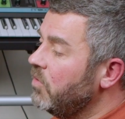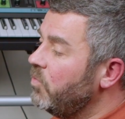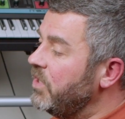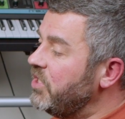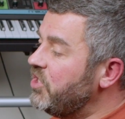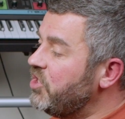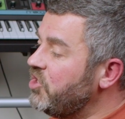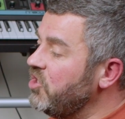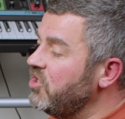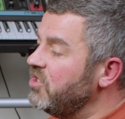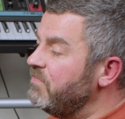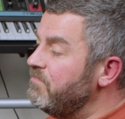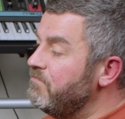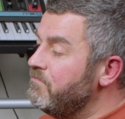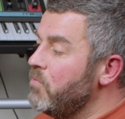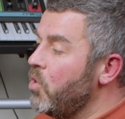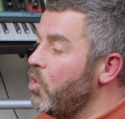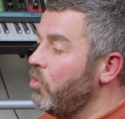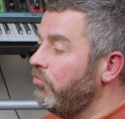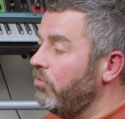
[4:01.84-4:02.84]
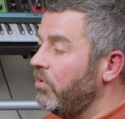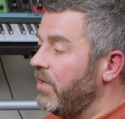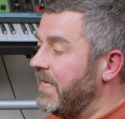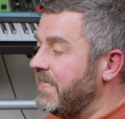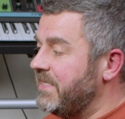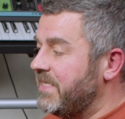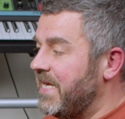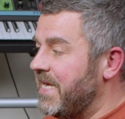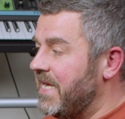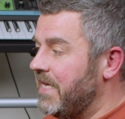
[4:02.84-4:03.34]
we should more or
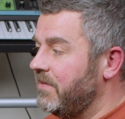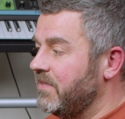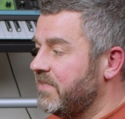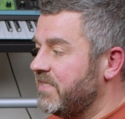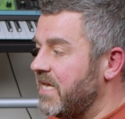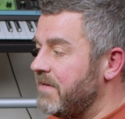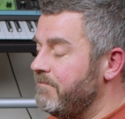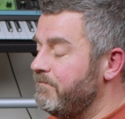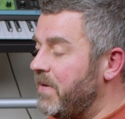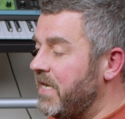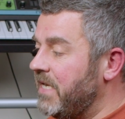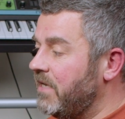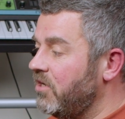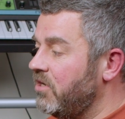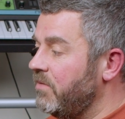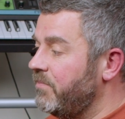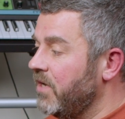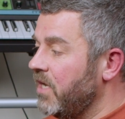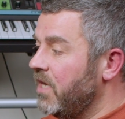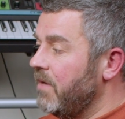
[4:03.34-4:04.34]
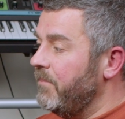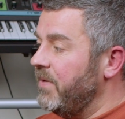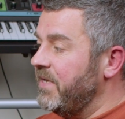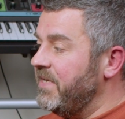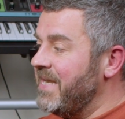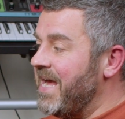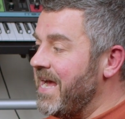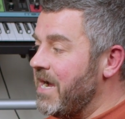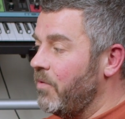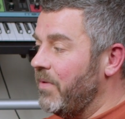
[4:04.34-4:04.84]
less hear the same beat loop, but
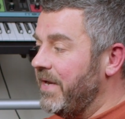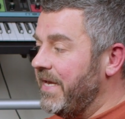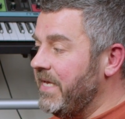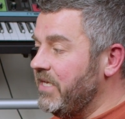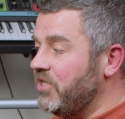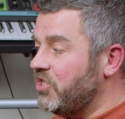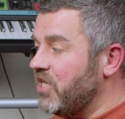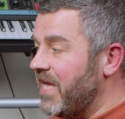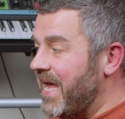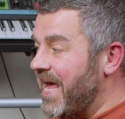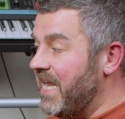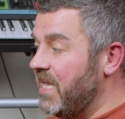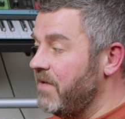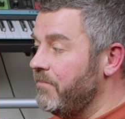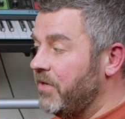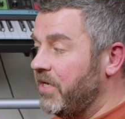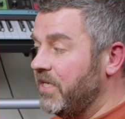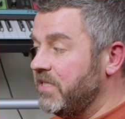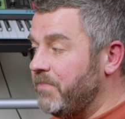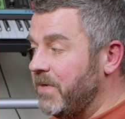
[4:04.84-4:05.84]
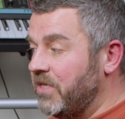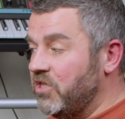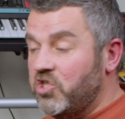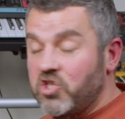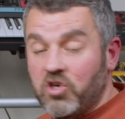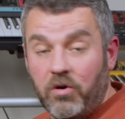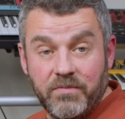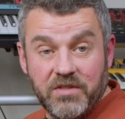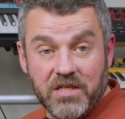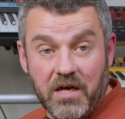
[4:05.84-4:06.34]
now each element has been
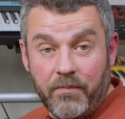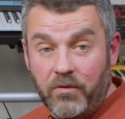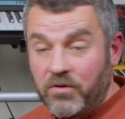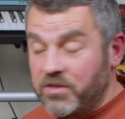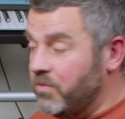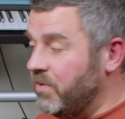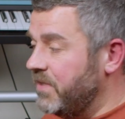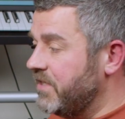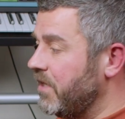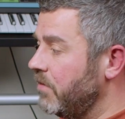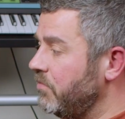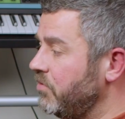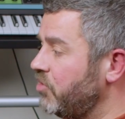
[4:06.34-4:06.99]
chopped up onto its own